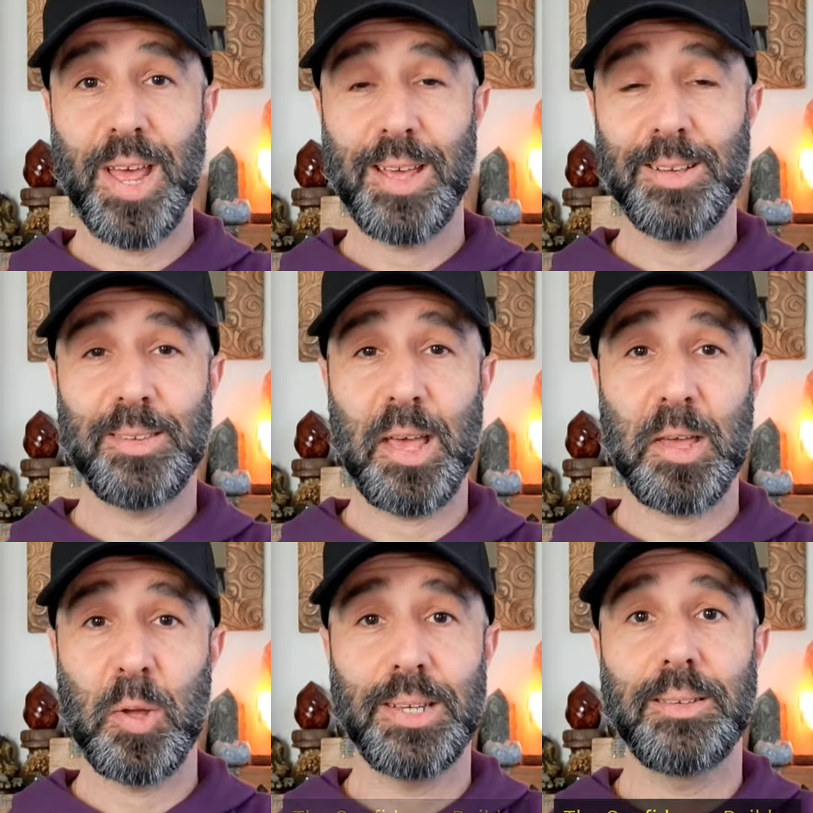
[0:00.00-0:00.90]
Tiger's
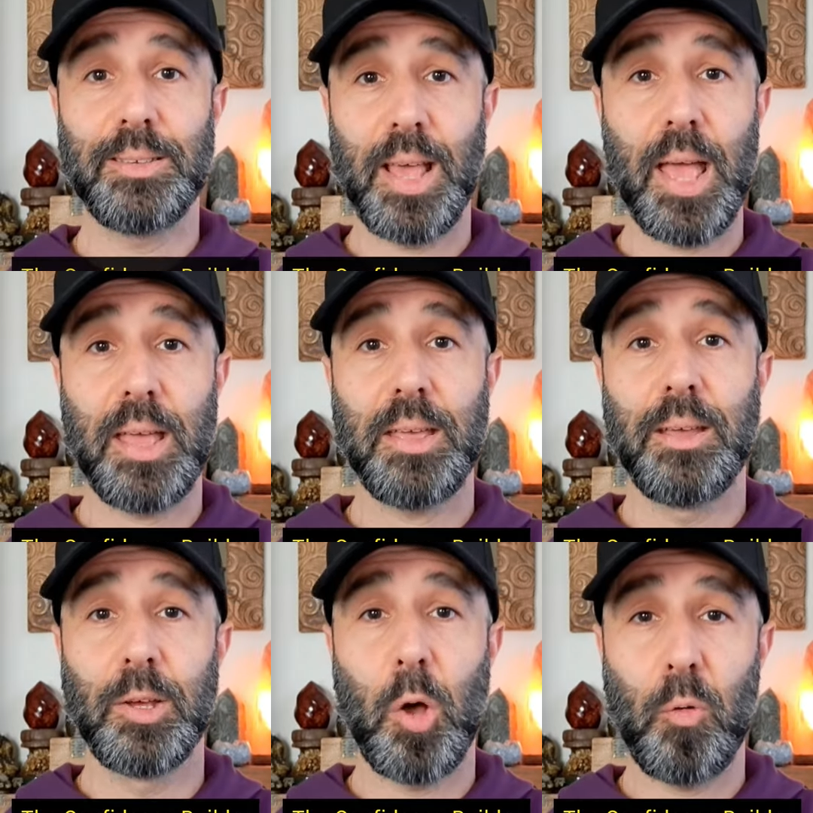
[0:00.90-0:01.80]
Eye is a
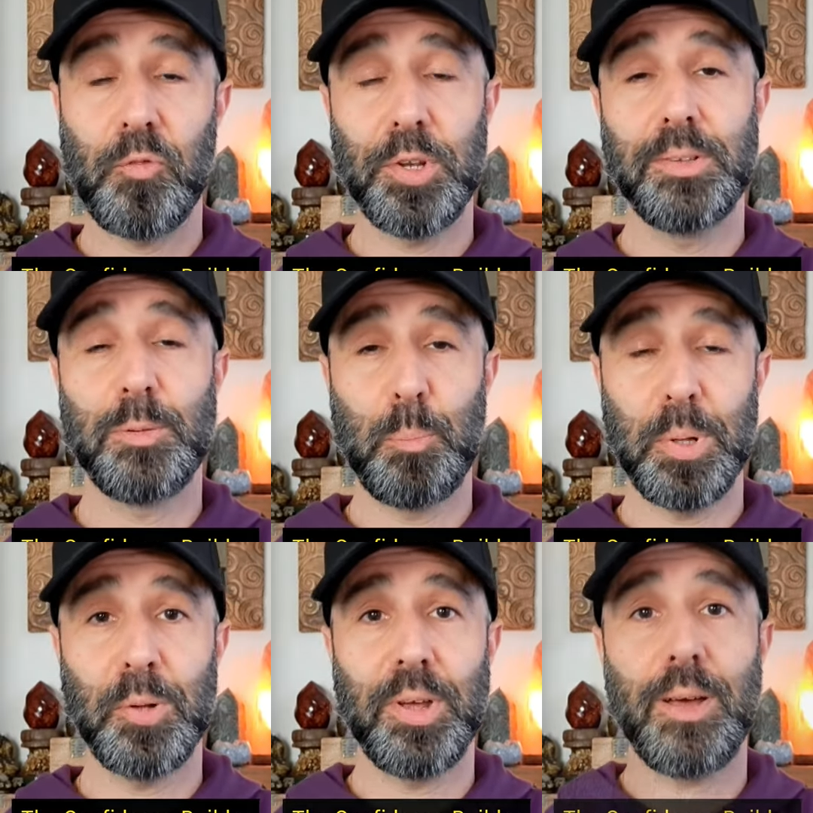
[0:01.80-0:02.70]
confidence
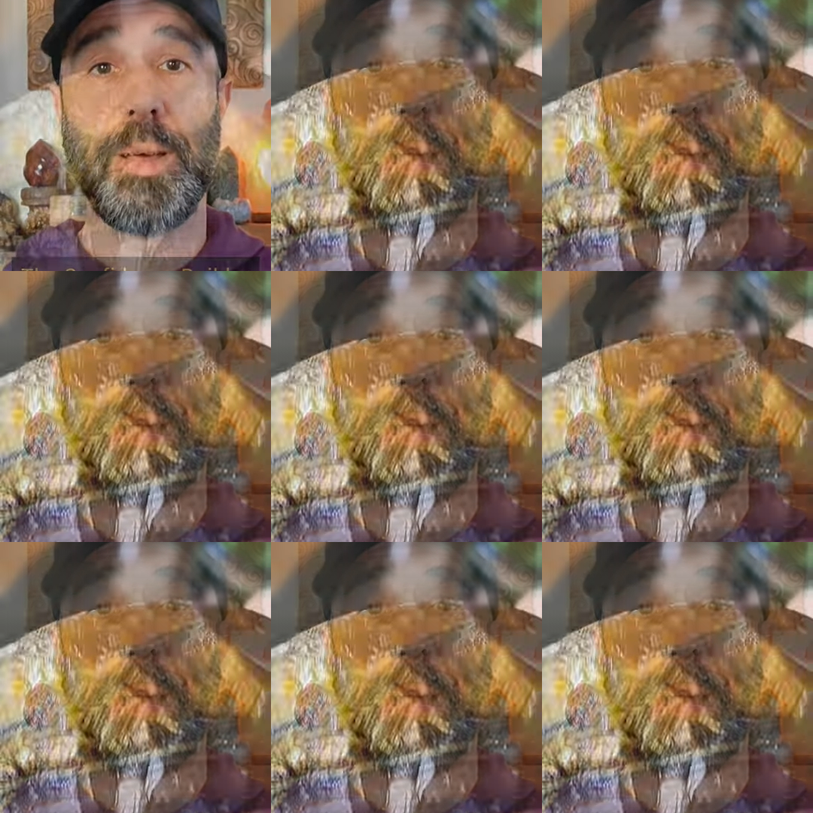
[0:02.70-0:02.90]
builder.